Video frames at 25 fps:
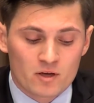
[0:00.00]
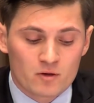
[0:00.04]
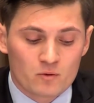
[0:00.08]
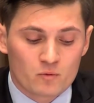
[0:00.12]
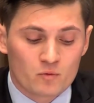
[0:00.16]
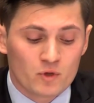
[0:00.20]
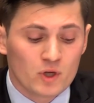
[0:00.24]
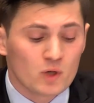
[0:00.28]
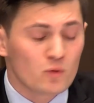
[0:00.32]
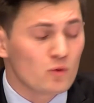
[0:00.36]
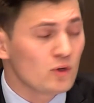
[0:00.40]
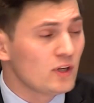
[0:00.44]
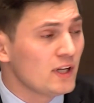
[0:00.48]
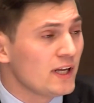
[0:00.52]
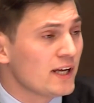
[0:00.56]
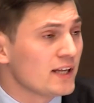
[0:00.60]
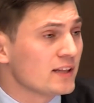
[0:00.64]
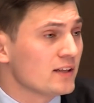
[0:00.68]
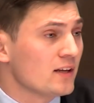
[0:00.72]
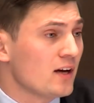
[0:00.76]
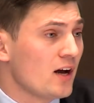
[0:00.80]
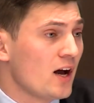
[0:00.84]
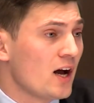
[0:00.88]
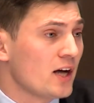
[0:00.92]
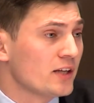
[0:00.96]
We will let
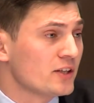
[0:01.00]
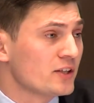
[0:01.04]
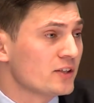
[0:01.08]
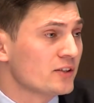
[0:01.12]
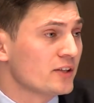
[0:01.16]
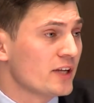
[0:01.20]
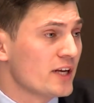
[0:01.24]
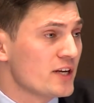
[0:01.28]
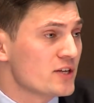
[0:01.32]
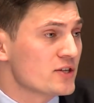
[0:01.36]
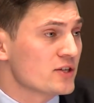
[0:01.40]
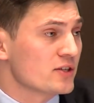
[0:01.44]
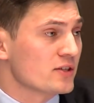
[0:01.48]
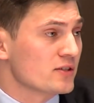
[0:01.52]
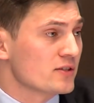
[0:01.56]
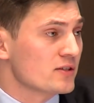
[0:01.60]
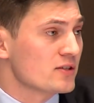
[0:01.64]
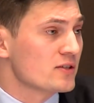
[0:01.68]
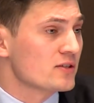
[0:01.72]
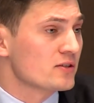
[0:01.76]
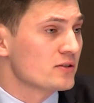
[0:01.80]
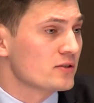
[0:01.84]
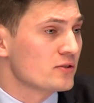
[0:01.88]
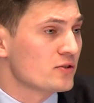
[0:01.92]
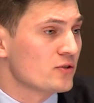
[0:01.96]
other
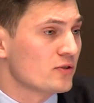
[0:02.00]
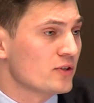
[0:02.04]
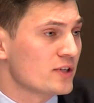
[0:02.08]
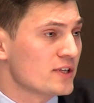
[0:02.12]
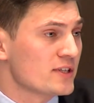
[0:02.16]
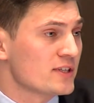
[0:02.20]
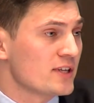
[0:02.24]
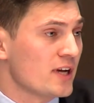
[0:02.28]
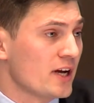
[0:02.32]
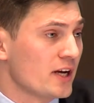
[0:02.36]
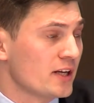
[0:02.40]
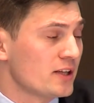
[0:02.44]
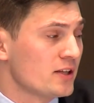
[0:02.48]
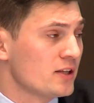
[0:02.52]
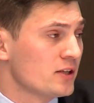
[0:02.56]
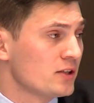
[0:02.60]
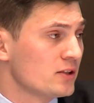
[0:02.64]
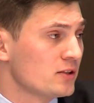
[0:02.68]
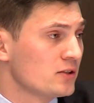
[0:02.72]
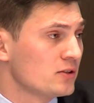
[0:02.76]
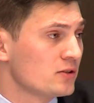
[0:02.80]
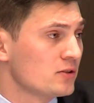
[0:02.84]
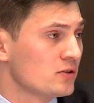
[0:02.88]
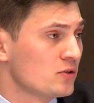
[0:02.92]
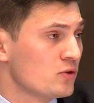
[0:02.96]
nations to decide
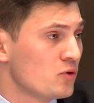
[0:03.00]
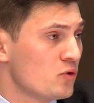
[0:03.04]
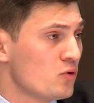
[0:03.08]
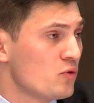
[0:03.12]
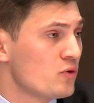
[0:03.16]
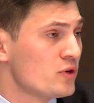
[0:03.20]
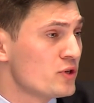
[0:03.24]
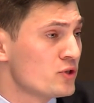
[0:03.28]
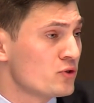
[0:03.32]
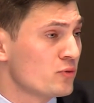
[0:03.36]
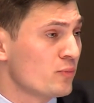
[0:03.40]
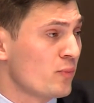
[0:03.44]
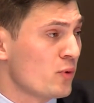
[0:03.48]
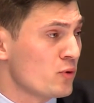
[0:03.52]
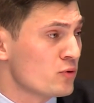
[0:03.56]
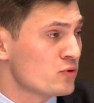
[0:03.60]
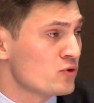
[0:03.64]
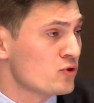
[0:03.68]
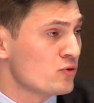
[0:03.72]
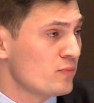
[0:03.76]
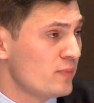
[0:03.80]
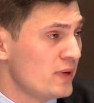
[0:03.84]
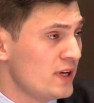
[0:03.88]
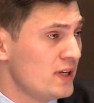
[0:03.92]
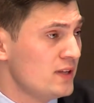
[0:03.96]
who we're supposed
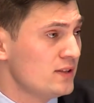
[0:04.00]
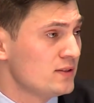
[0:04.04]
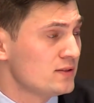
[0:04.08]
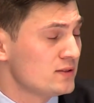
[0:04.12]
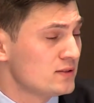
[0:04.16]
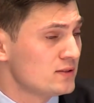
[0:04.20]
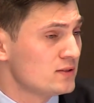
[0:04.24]
to be,